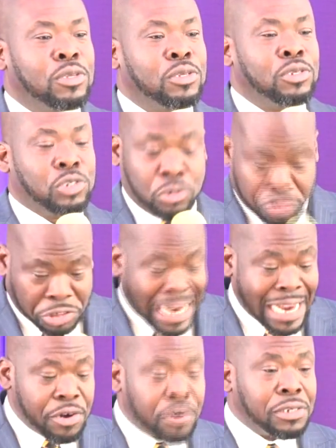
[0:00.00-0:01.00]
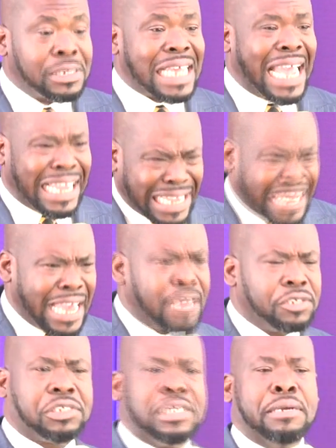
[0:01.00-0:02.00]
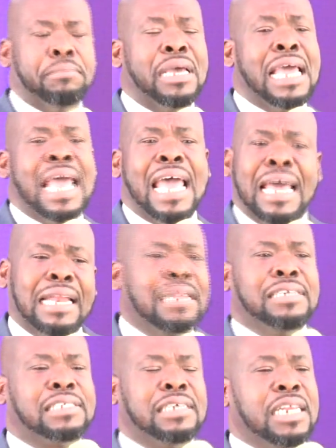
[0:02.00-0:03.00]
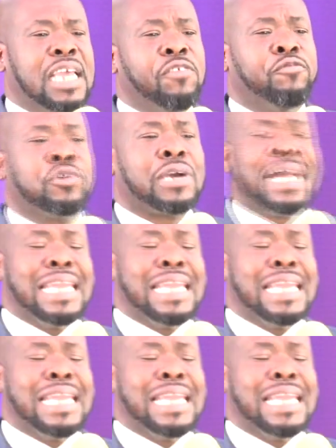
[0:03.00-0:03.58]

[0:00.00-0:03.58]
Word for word: So Jairus engaged him. And listen, if you can